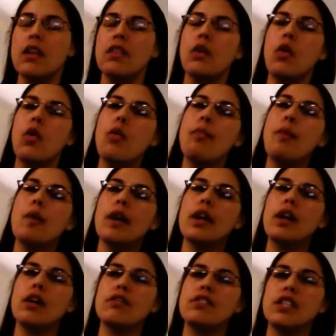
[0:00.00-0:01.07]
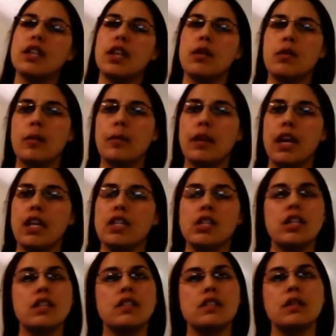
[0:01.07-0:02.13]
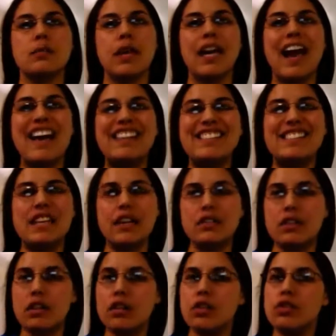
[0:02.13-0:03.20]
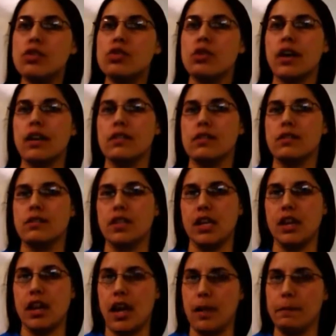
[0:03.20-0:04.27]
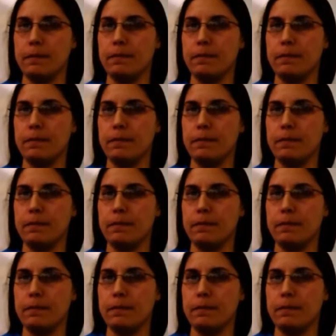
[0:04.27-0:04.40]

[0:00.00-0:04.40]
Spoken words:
The whole point of DNA replication is to make identical strands of DNA.